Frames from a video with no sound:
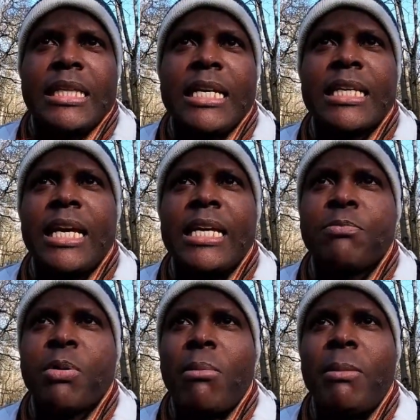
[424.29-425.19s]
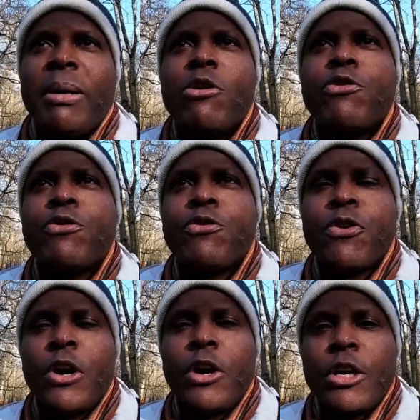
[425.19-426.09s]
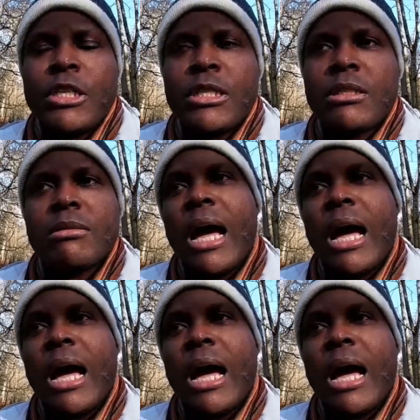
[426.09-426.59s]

this is probably the first,